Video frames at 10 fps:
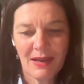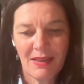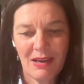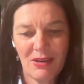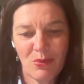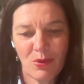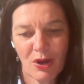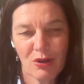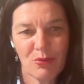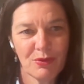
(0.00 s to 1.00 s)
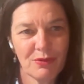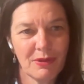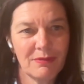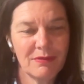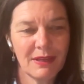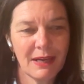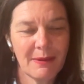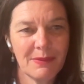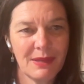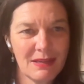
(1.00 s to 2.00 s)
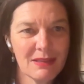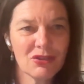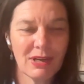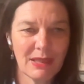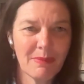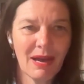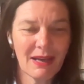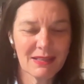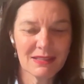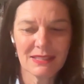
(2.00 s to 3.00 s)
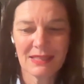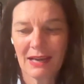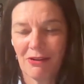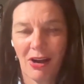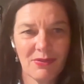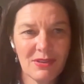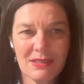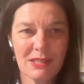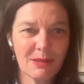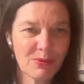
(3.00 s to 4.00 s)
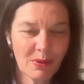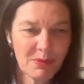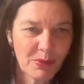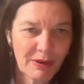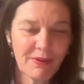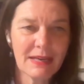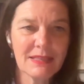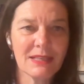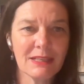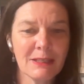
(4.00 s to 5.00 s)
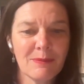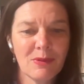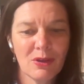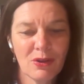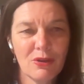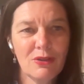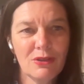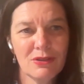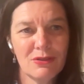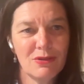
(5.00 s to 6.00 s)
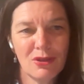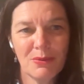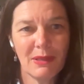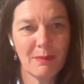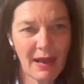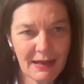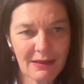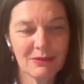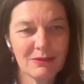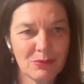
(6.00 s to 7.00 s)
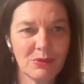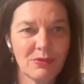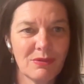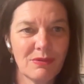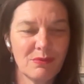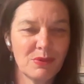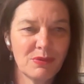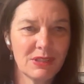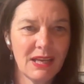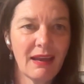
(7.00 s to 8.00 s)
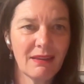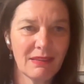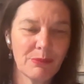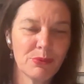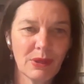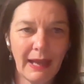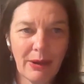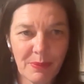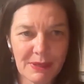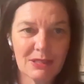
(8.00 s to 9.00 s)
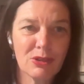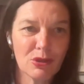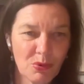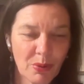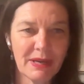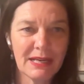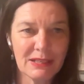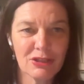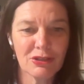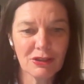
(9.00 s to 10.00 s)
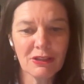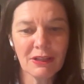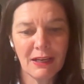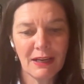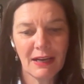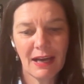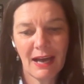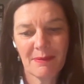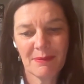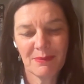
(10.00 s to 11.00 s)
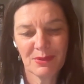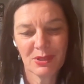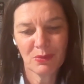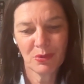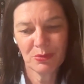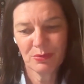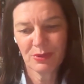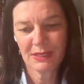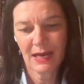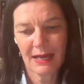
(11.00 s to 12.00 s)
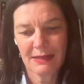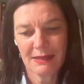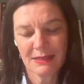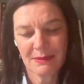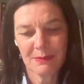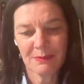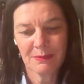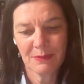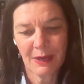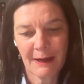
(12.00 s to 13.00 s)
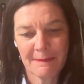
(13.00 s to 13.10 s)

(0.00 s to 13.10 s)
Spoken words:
and then you work with the industry and the market to say, right, this is the problem we're facing. Who's new in the market with tech that will help us do what we need to do? So we'll start some